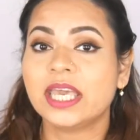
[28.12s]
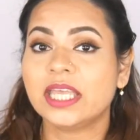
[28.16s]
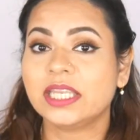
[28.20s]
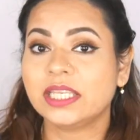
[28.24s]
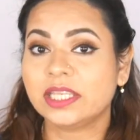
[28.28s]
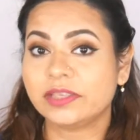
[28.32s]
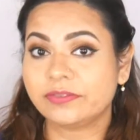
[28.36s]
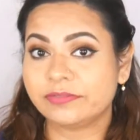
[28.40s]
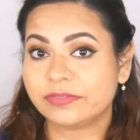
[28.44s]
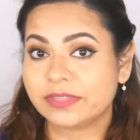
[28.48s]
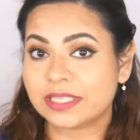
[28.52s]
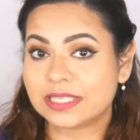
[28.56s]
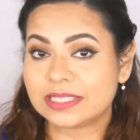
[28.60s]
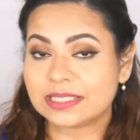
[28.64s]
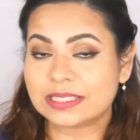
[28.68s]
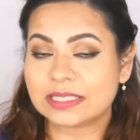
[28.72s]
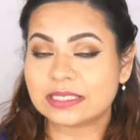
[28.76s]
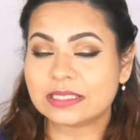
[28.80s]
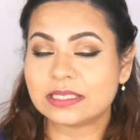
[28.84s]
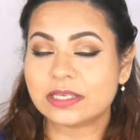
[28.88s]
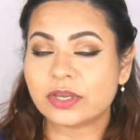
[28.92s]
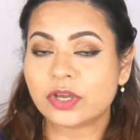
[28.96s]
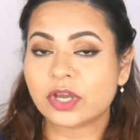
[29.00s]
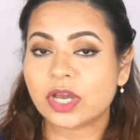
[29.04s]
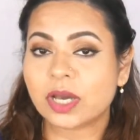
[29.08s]
And if this
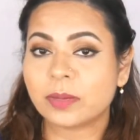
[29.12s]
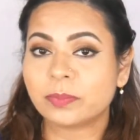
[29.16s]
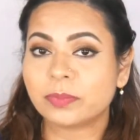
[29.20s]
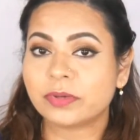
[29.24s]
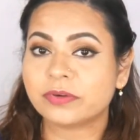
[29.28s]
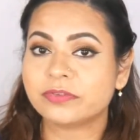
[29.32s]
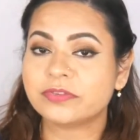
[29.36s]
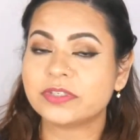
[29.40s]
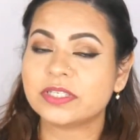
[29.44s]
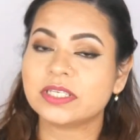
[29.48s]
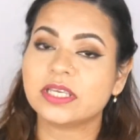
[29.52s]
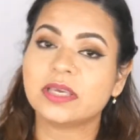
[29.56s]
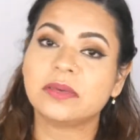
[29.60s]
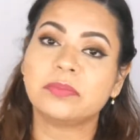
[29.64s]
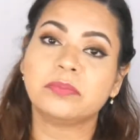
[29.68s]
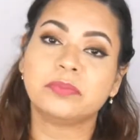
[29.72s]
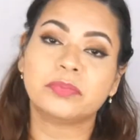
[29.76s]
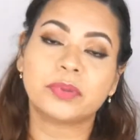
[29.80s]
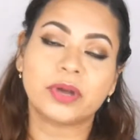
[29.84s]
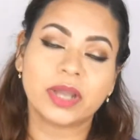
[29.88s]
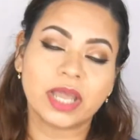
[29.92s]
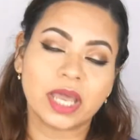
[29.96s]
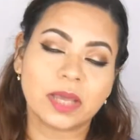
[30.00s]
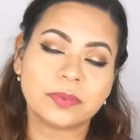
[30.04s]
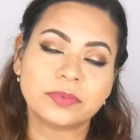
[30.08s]
is your cup of tea,
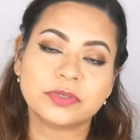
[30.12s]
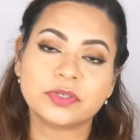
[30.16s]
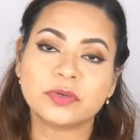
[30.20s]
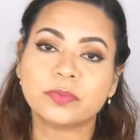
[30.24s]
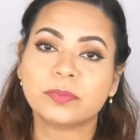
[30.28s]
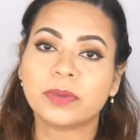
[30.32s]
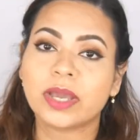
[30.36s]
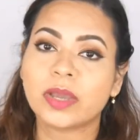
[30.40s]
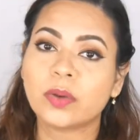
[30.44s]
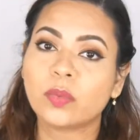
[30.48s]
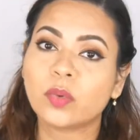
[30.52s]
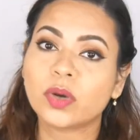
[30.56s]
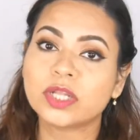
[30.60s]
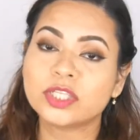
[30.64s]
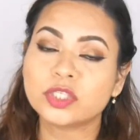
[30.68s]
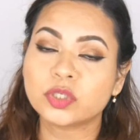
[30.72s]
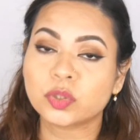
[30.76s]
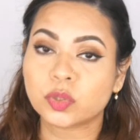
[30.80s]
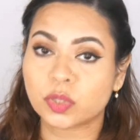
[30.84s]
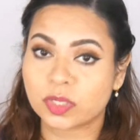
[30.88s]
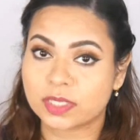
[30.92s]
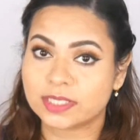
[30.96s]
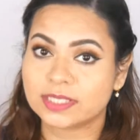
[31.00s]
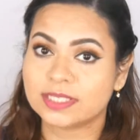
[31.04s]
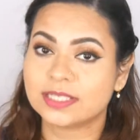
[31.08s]
perhaps you might want to
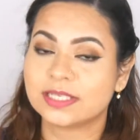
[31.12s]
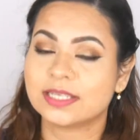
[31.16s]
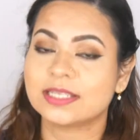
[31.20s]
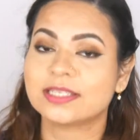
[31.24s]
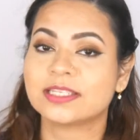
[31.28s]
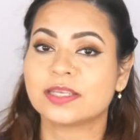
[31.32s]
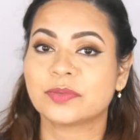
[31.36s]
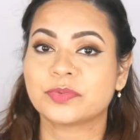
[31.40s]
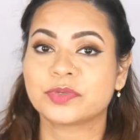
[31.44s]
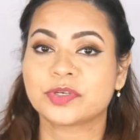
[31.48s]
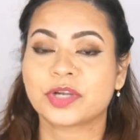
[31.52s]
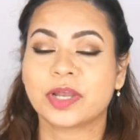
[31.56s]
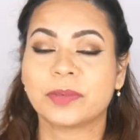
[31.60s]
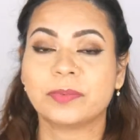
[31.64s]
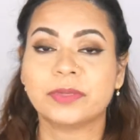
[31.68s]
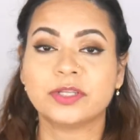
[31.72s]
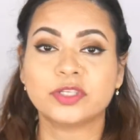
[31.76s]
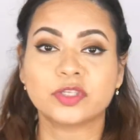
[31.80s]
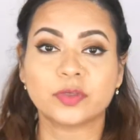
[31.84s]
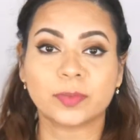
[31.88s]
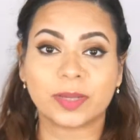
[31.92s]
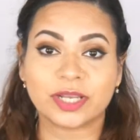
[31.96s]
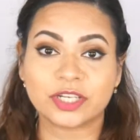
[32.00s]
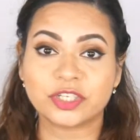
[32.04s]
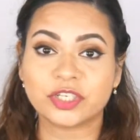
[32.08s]
consider subscribing
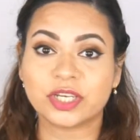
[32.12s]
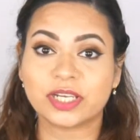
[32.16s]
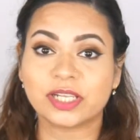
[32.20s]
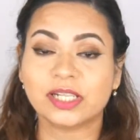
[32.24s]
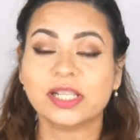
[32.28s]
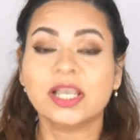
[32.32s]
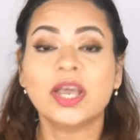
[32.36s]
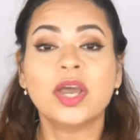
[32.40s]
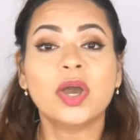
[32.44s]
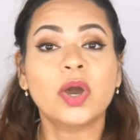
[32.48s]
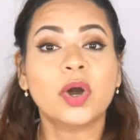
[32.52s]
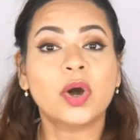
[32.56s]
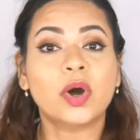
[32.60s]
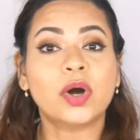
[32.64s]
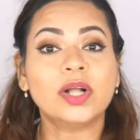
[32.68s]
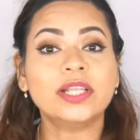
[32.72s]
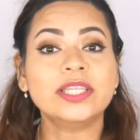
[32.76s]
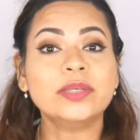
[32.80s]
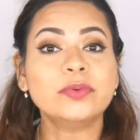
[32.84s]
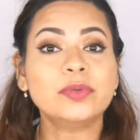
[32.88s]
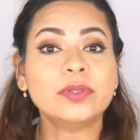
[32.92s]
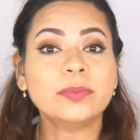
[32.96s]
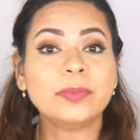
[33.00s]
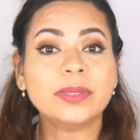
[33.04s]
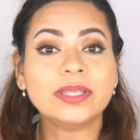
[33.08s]
to my channel. All
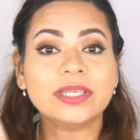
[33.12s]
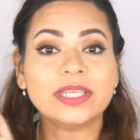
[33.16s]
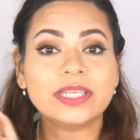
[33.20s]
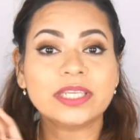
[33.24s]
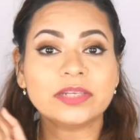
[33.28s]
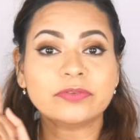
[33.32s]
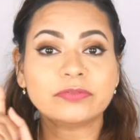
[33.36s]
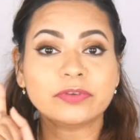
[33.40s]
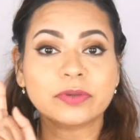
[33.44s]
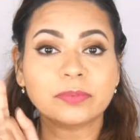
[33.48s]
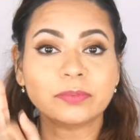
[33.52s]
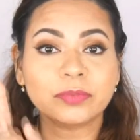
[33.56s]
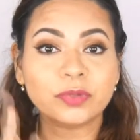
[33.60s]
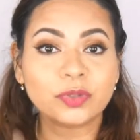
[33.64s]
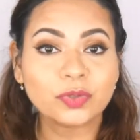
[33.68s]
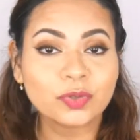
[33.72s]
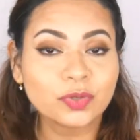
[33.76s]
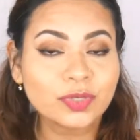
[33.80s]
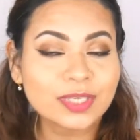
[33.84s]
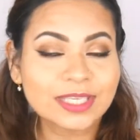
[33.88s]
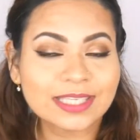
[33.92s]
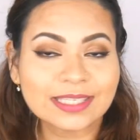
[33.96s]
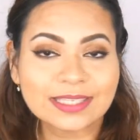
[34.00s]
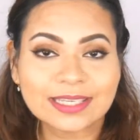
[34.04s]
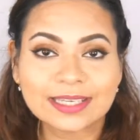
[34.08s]
that will be needed from you
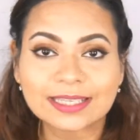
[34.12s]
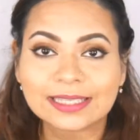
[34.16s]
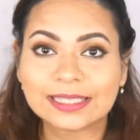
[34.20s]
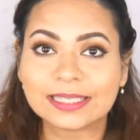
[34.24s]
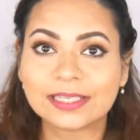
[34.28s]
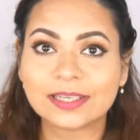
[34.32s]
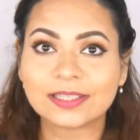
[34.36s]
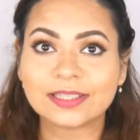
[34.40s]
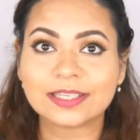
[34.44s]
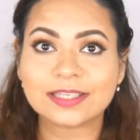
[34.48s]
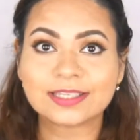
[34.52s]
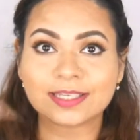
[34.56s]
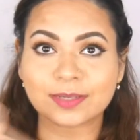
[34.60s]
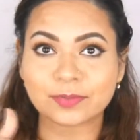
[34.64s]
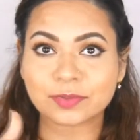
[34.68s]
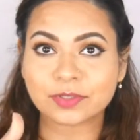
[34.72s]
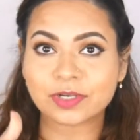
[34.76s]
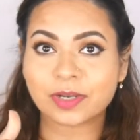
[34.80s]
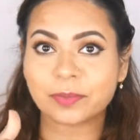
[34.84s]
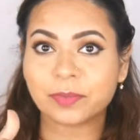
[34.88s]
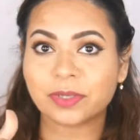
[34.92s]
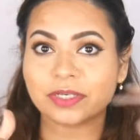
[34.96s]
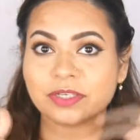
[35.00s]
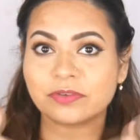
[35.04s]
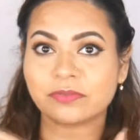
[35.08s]
is to click on the
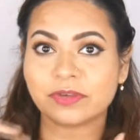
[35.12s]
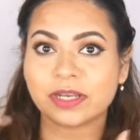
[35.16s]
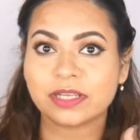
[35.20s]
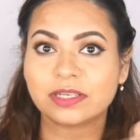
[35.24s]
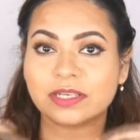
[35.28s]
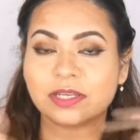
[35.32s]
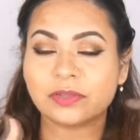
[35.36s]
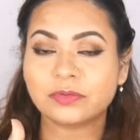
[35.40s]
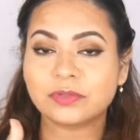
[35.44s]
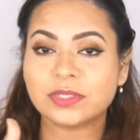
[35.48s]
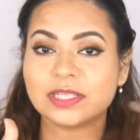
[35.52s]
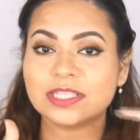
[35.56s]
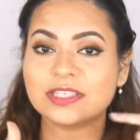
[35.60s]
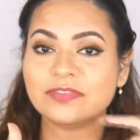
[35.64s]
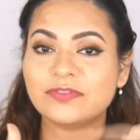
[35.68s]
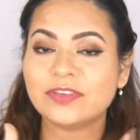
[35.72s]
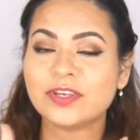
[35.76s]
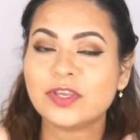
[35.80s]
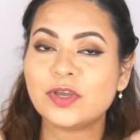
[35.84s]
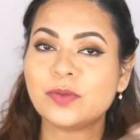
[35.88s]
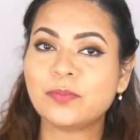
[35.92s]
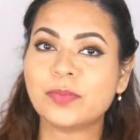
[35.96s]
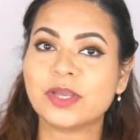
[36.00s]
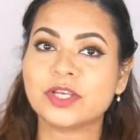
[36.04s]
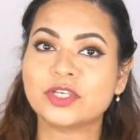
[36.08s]
subscribe button right down this
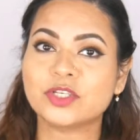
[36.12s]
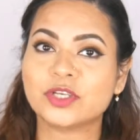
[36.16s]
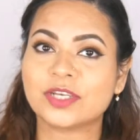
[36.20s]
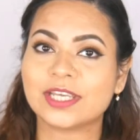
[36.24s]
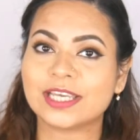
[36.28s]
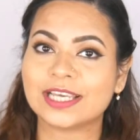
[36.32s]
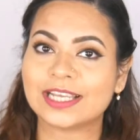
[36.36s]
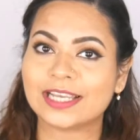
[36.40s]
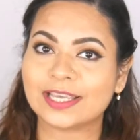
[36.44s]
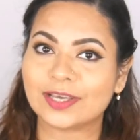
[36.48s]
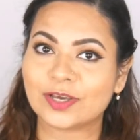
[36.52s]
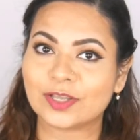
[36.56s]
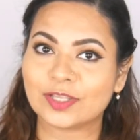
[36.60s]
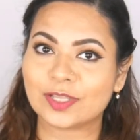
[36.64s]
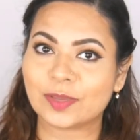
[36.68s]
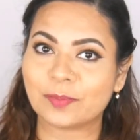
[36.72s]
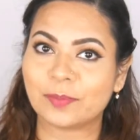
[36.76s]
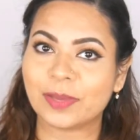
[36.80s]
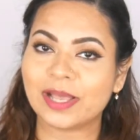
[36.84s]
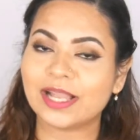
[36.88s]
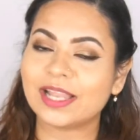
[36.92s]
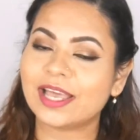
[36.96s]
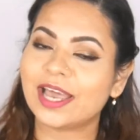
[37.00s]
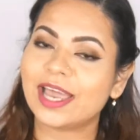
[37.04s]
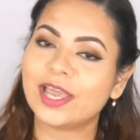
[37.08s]
video. Make sure to click on the
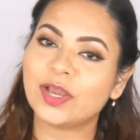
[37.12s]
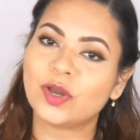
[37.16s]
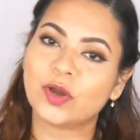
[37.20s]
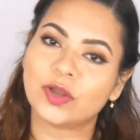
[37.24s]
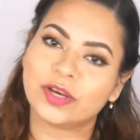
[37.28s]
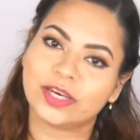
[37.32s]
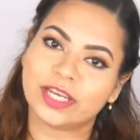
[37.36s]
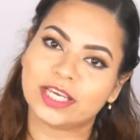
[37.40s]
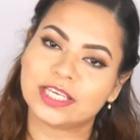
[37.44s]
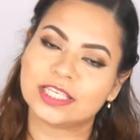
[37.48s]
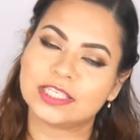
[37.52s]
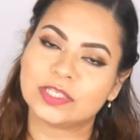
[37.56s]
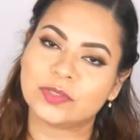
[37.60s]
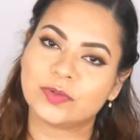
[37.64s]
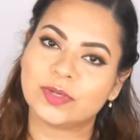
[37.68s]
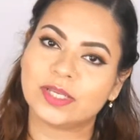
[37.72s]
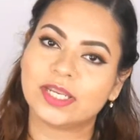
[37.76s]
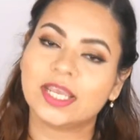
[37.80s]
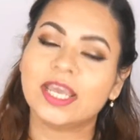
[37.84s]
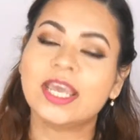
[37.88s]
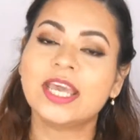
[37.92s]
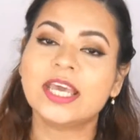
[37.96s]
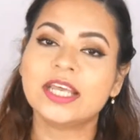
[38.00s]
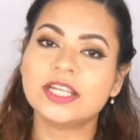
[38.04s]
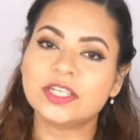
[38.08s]
bell icon next to
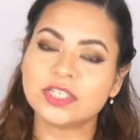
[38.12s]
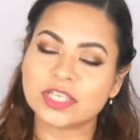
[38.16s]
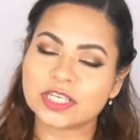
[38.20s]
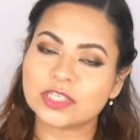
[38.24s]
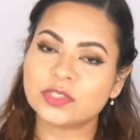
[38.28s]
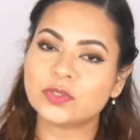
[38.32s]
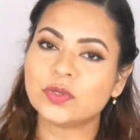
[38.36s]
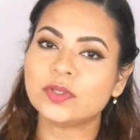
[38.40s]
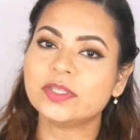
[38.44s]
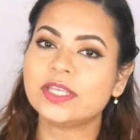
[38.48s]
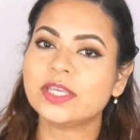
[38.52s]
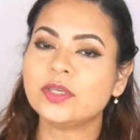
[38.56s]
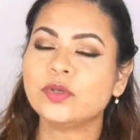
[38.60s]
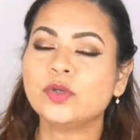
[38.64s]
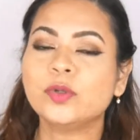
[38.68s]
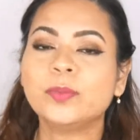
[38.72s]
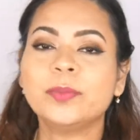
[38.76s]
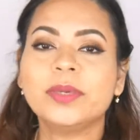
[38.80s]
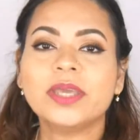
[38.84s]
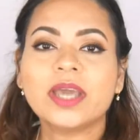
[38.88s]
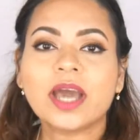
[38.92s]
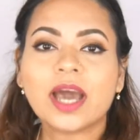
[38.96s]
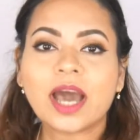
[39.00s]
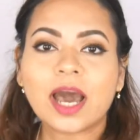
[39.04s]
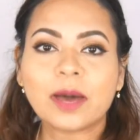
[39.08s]
it just so that you'll
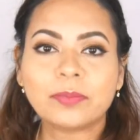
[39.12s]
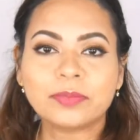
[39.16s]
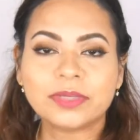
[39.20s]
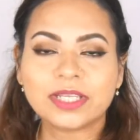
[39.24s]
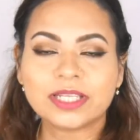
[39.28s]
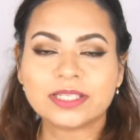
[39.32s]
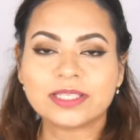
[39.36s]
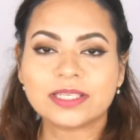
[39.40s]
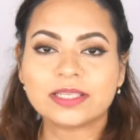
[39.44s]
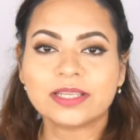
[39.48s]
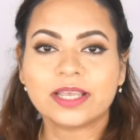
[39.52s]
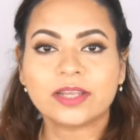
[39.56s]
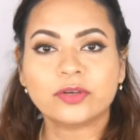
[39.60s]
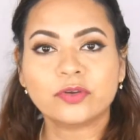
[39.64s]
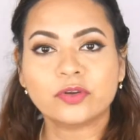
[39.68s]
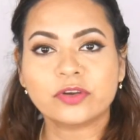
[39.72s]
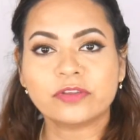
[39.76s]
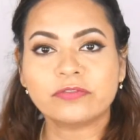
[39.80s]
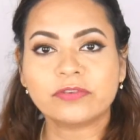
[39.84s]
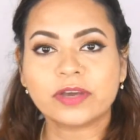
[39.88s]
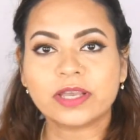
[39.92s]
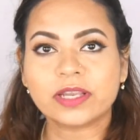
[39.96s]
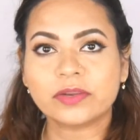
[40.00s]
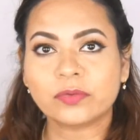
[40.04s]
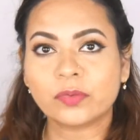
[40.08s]
be updated and
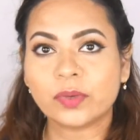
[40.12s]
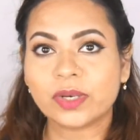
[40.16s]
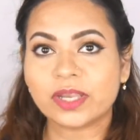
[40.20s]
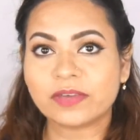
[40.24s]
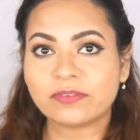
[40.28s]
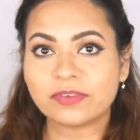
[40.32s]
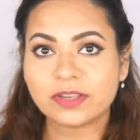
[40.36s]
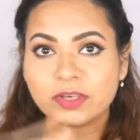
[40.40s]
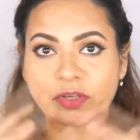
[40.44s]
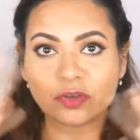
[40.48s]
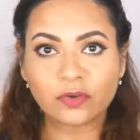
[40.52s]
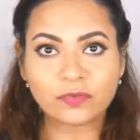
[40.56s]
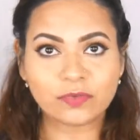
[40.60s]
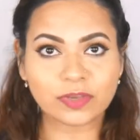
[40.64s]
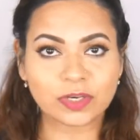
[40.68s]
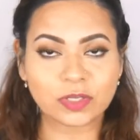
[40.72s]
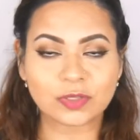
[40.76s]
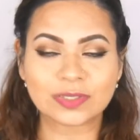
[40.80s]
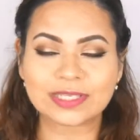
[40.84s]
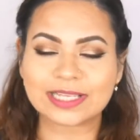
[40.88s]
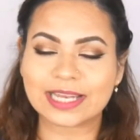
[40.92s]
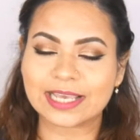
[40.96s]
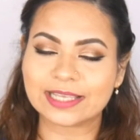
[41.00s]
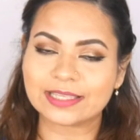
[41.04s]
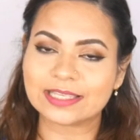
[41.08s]
notified whenever new
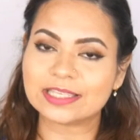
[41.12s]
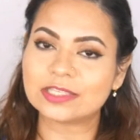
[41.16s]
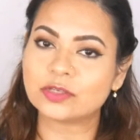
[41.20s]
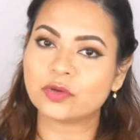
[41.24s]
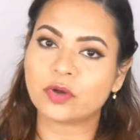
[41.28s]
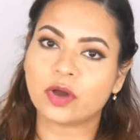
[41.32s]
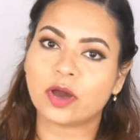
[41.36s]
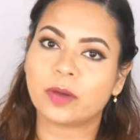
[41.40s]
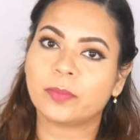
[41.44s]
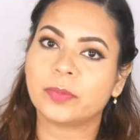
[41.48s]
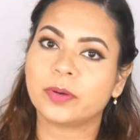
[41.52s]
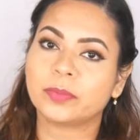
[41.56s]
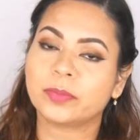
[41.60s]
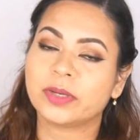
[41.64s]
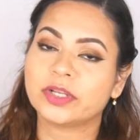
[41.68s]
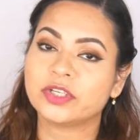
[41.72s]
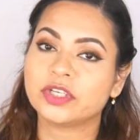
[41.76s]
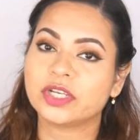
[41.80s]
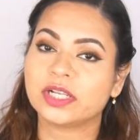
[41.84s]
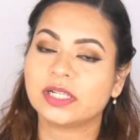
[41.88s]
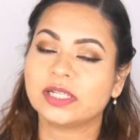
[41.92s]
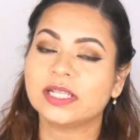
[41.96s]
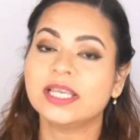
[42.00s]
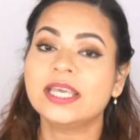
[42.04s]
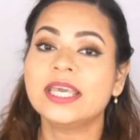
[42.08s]
videos like this go up on my
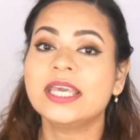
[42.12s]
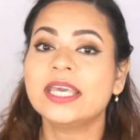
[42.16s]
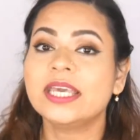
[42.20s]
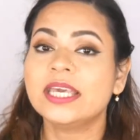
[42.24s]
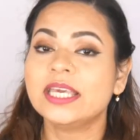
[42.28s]
channel.